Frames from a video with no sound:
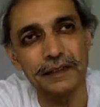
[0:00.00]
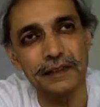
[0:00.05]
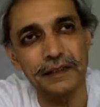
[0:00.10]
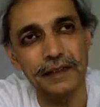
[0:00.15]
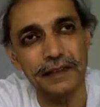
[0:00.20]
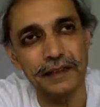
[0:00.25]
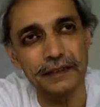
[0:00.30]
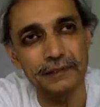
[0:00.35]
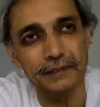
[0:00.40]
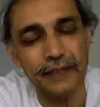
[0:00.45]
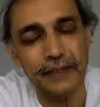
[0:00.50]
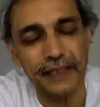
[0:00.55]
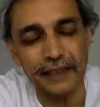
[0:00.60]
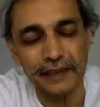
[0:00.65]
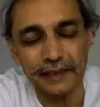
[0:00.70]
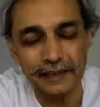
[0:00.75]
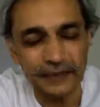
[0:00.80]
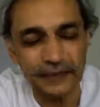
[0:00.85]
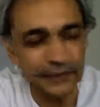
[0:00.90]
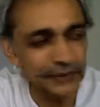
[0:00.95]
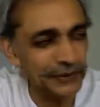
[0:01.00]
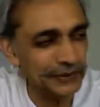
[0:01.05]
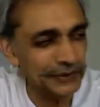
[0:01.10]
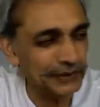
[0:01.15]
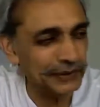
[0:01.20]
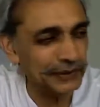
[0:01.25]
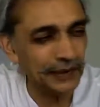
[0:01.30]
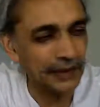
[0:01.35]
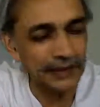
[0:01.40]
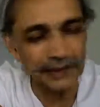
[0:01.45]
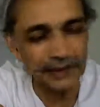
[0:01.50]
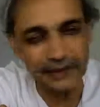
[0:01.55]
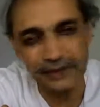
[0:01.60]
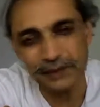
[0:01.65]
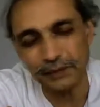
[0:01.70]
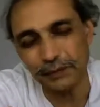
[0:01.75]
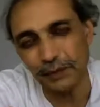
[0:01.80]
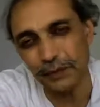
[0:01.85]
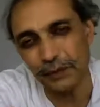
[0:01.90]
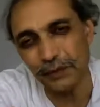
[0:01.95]
and magnificently
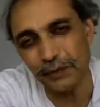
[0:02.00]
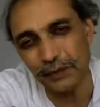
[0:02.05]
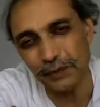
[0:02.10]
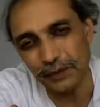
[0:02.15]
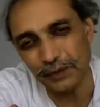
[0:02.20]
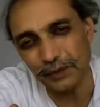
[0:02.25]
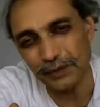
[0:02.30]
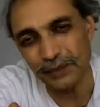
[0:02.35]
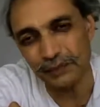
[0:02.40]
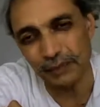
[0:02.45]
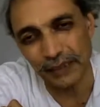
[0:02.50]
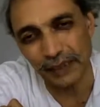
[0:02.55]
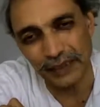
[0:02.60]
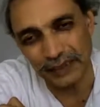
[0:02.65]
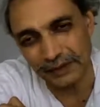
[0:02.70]
exposed by